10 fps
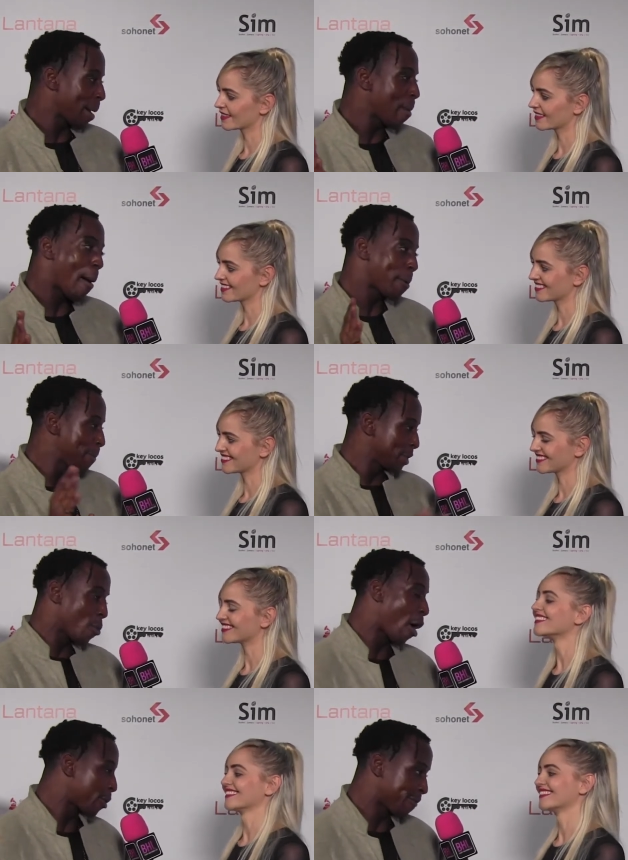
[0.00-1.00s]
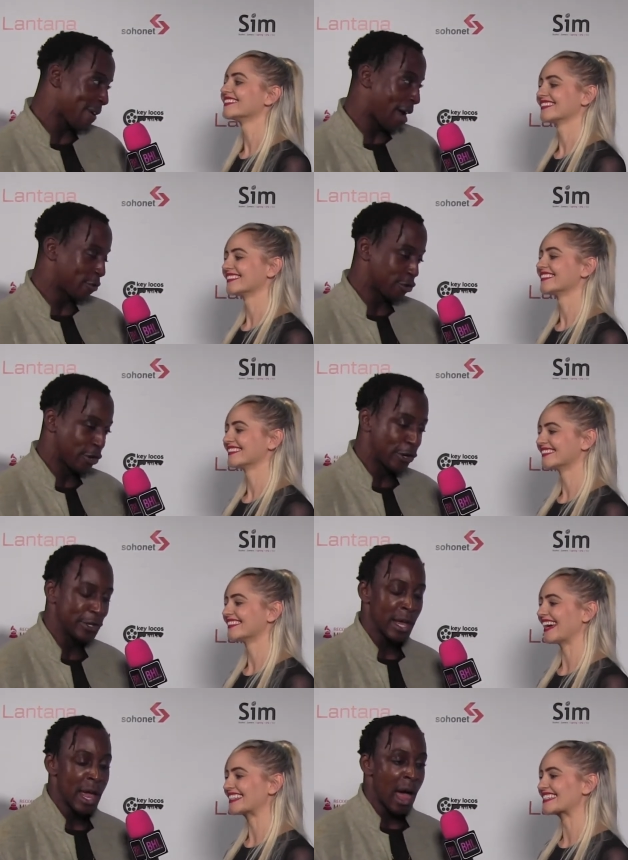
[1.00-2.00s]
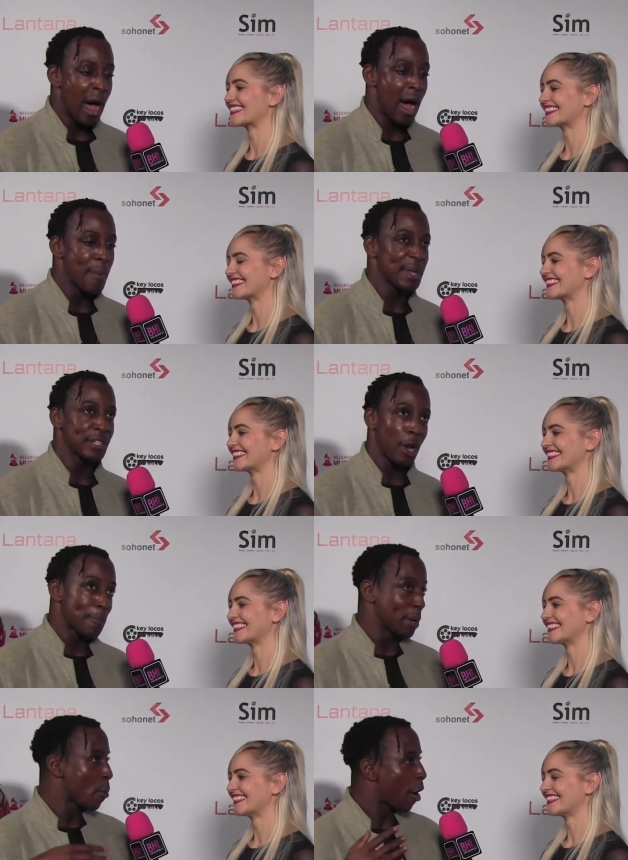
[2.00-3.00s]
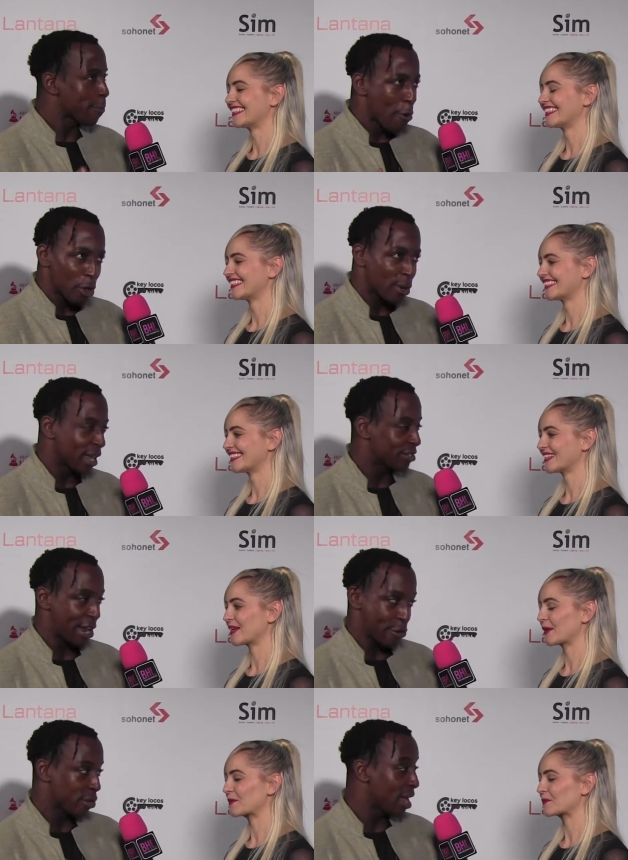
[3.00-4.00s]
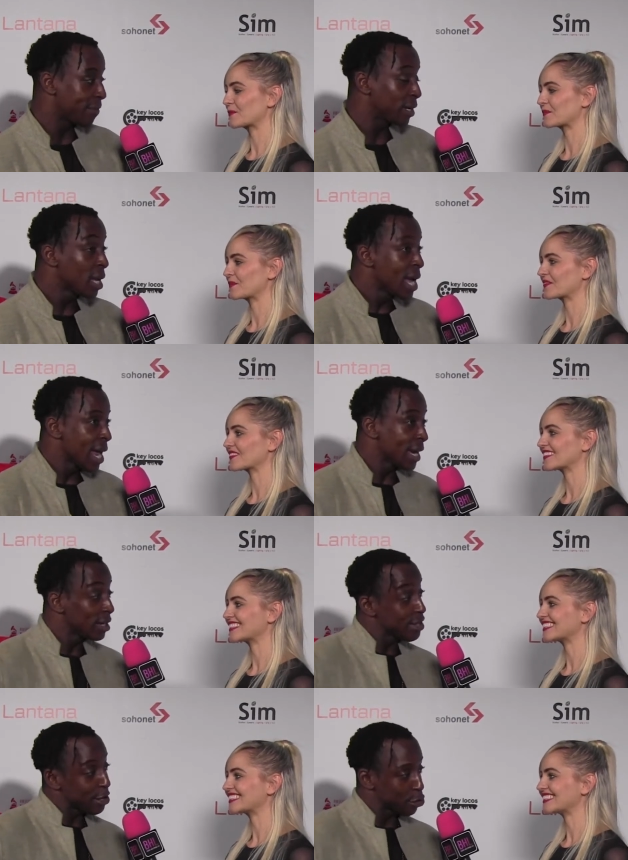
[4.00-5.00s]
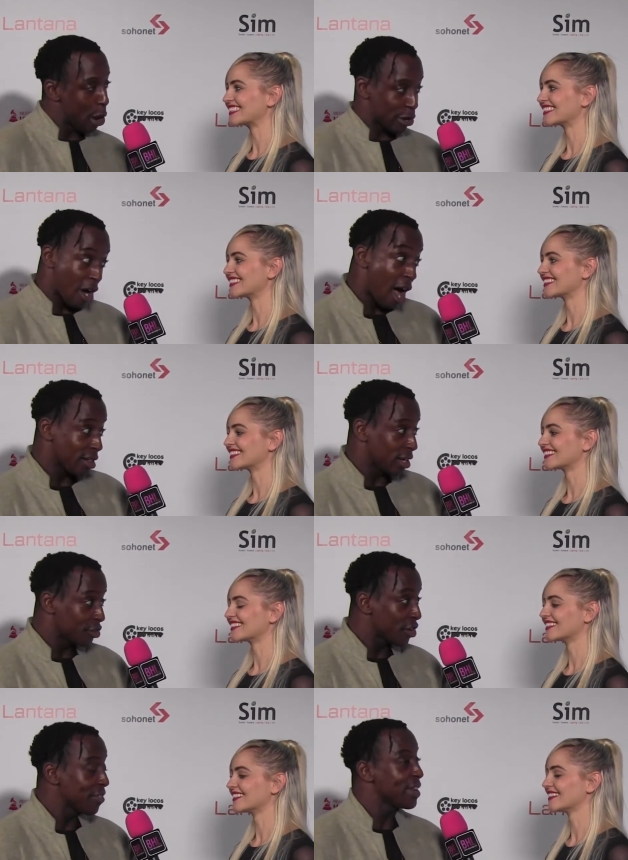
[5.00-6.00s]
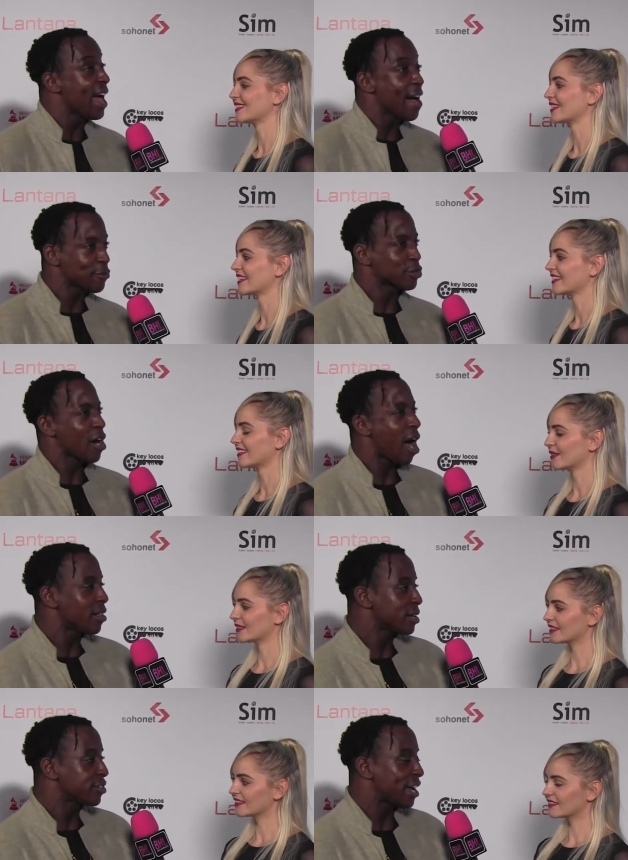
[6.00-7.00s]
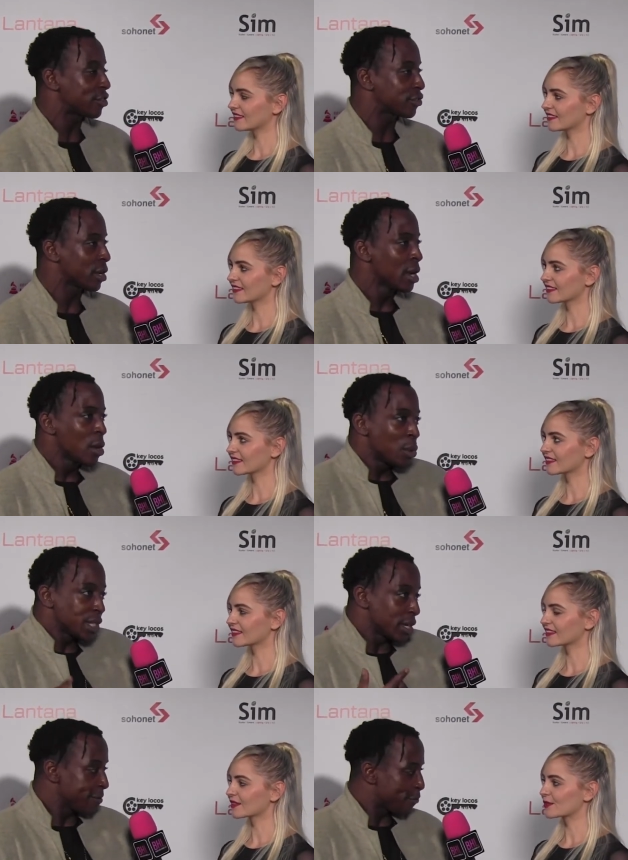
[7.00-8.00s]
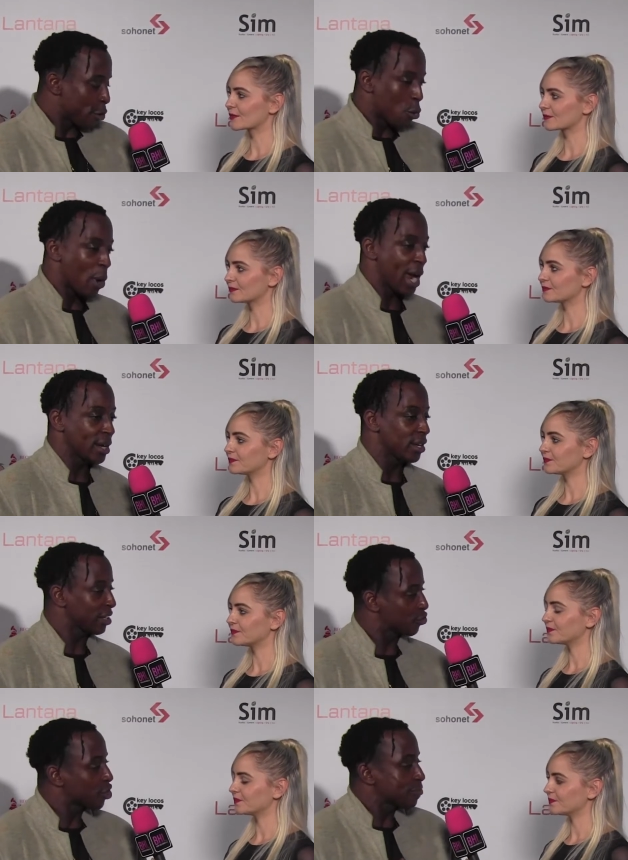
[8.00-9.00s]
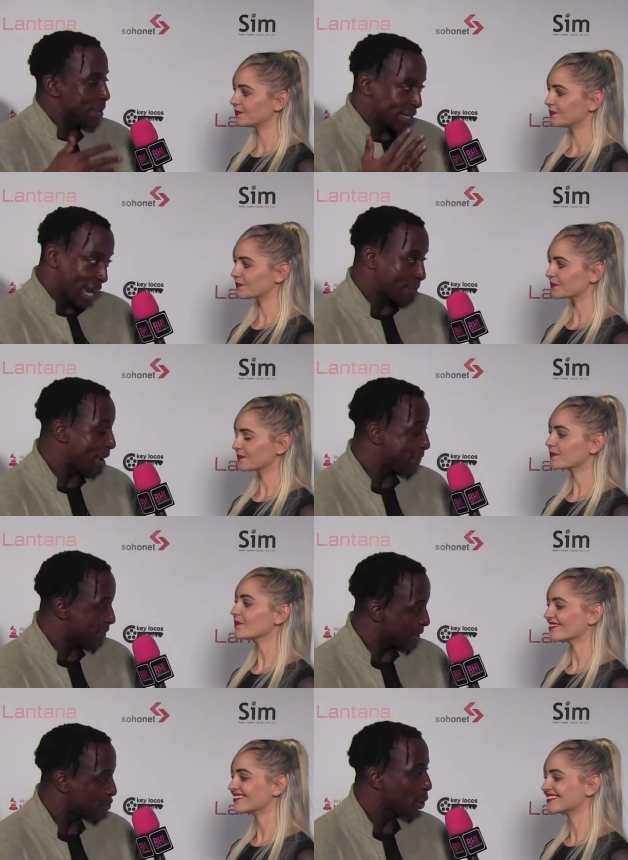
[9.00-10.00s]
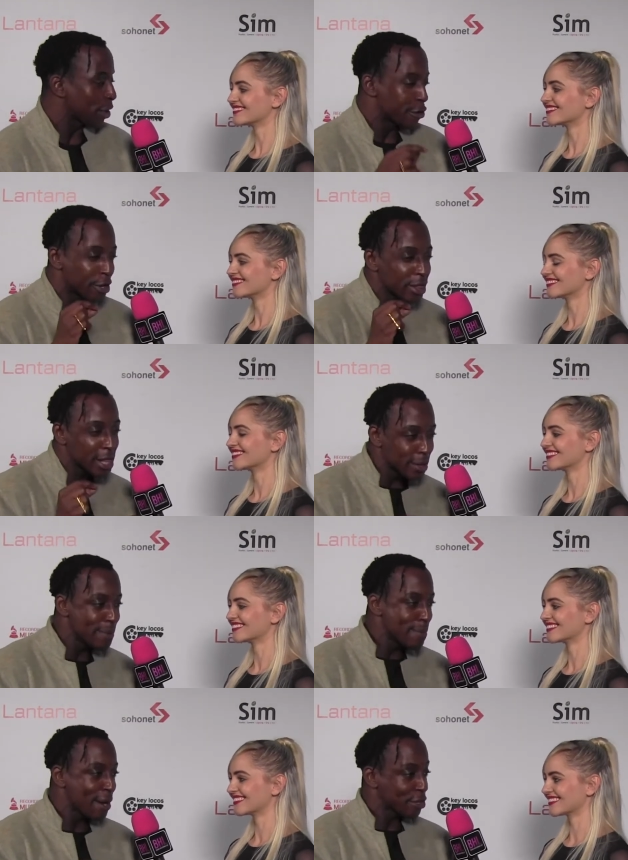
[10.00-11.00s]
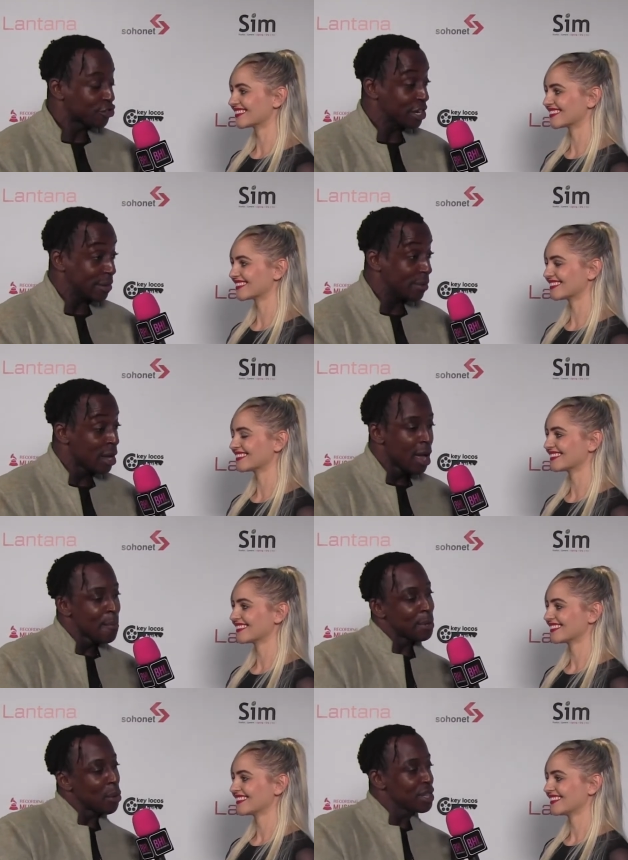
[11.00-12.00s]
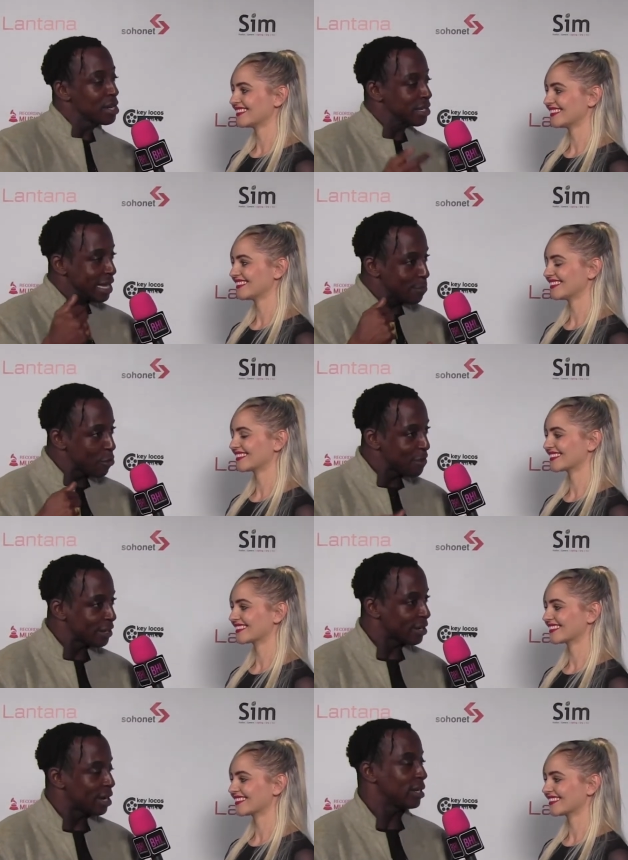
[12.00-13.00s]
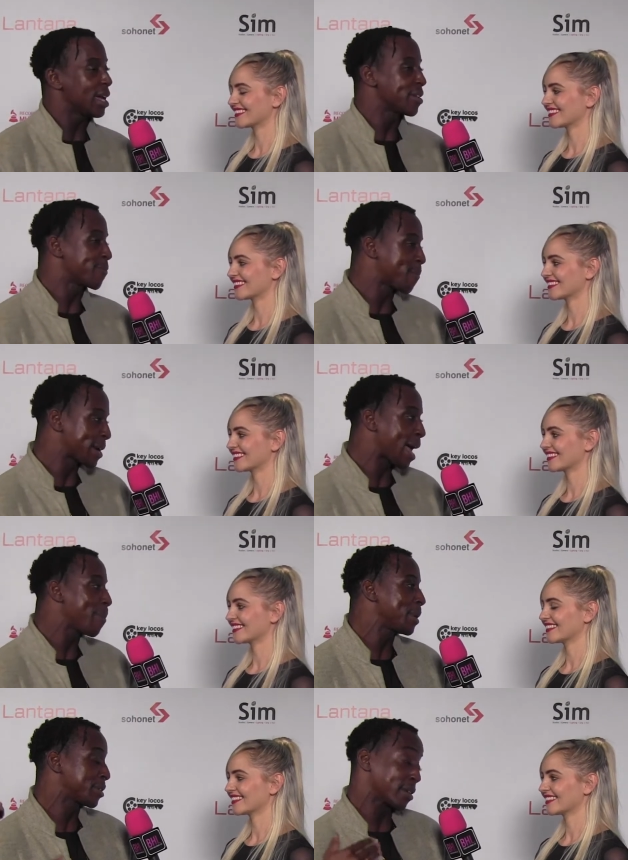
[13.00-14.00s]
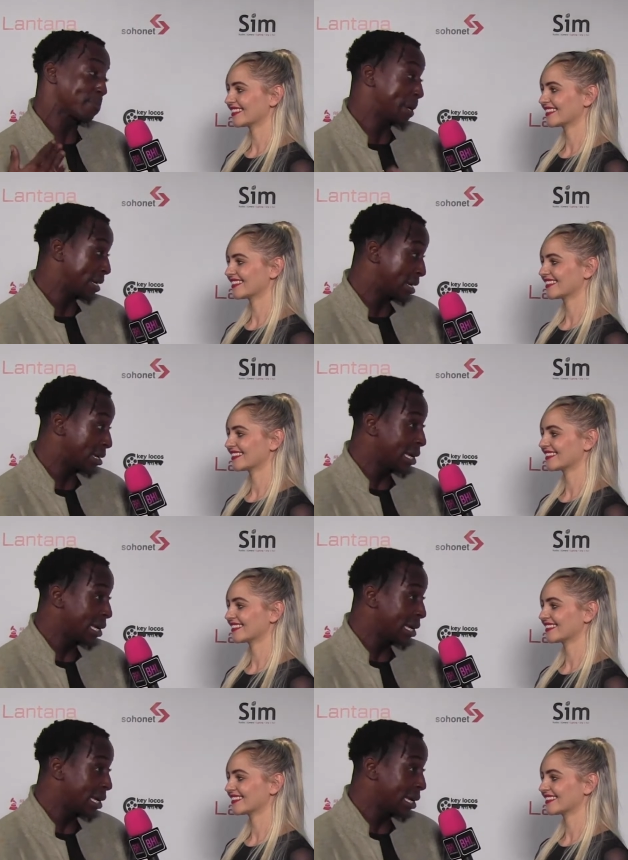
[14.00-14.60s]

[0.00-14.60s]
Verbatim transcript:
Speaker 1: My mom put me in the water at five years old. Um, and I started playing water polo at like ten or eleven. And I did that throughout college. And then after college, I just was looking for a way to like just maintain my fitness. So I learned a little bit about the gym. But it wasn't until I moved out to L A that a friend got me into competing.